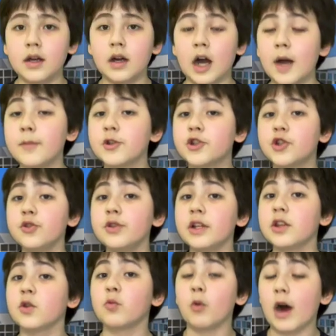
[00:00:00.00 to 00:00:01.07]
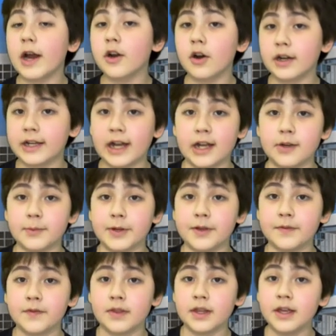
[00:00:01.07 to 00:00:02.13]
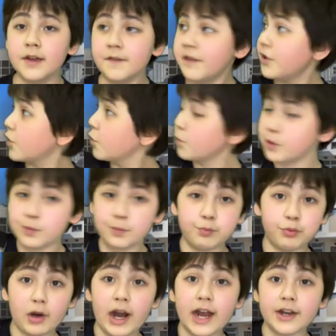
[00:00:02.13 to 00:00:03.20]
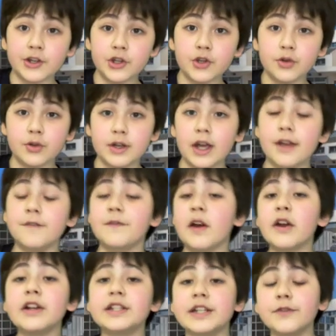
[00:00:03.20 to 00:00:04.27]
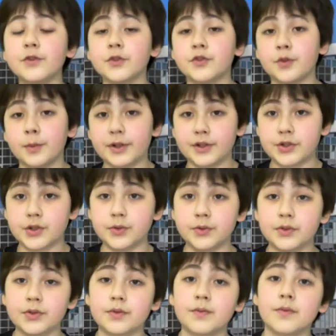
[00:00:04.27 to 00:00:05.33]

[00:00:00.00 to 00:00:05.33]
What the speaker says: I'm a student in the Why Not Academy. This school's brand new and very different from other schools.